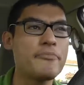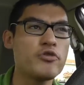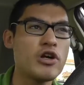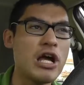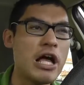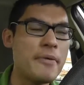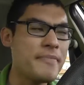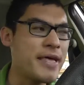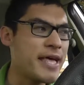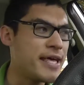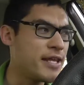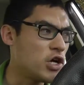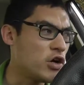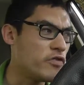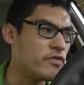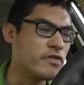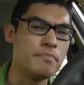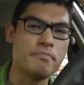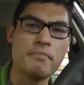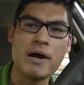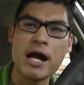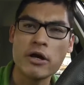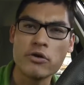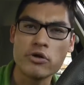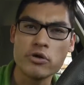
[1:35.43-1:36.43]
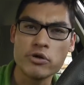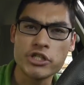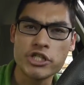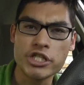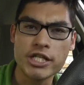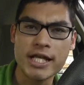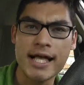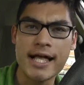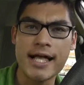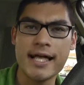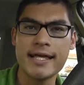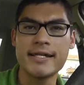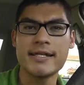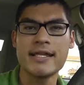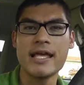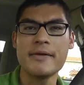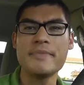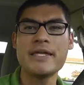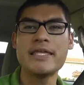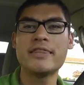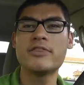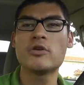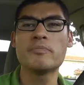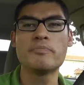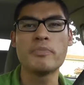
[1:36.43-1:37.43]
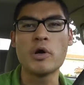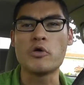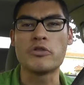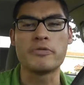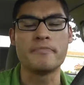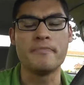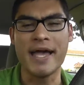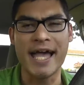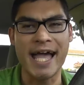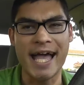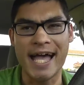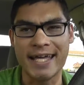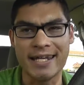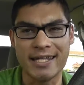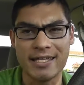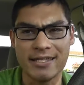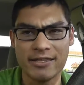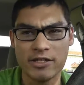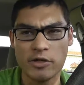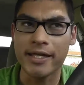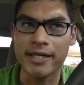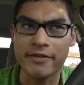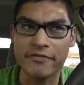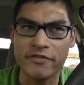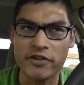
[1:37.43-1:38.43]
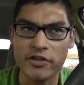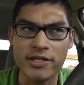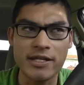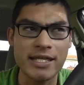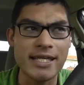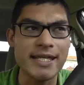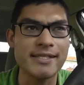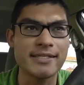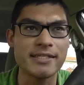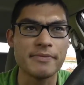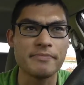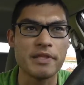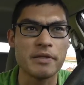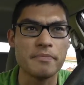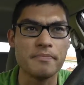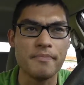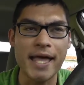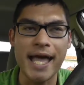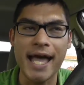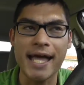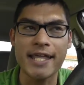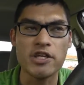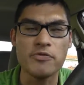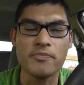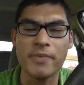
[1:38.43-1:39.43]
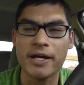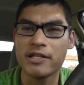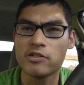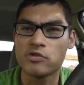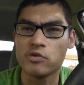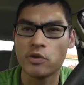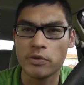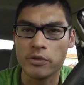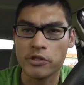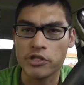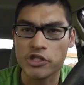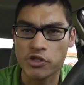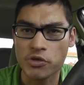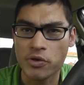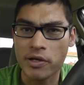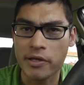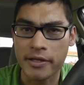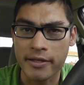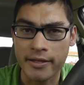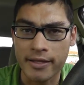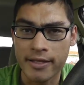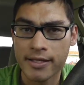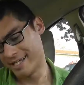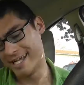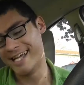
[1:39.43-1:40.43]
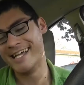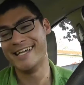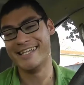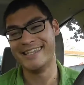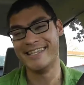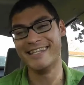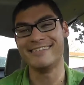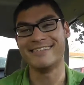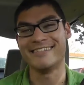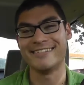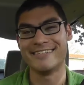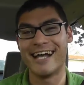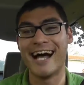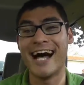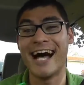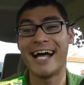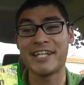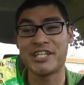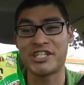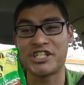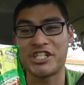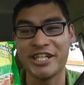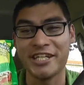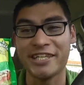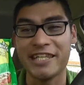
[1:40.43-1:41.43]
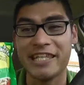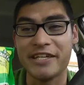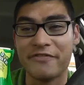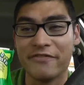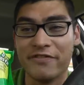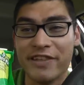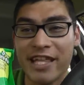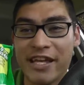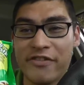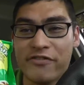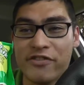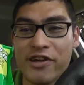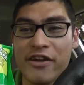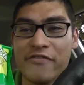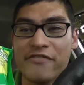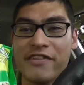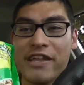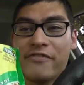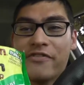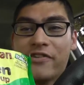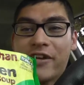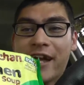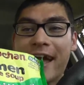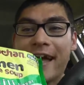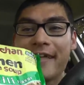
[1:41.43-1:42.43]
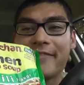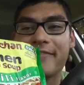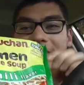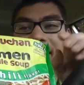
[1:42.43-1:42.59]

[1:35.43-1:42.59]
ramen over maruchan. I mean, they're both bad. If you're gonna eat something bad, you might as well enjoy it. And this is hot chili flavor. I've never had